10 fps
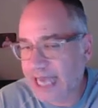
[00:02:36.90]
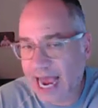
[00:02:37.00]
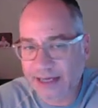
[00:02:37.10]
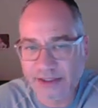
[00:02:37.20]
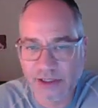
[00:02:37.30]

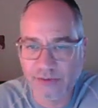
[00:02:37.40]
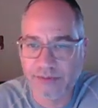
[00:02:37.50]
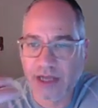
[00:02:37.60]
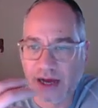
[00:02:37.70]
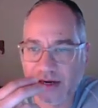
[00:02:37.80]
taxes from
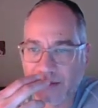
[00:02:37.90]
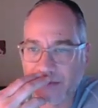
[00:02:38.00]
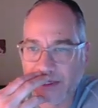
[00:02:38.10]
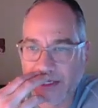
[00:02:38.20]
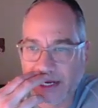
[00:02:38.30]

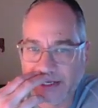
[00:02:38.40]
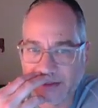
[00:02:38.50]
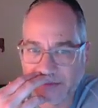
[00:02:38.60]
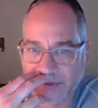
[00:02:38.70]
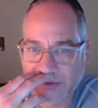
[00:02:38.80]
non-operating
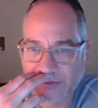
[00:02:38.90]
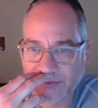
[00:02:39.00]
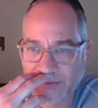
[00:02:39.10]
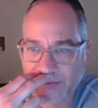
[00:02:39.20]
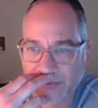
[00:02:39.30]
items.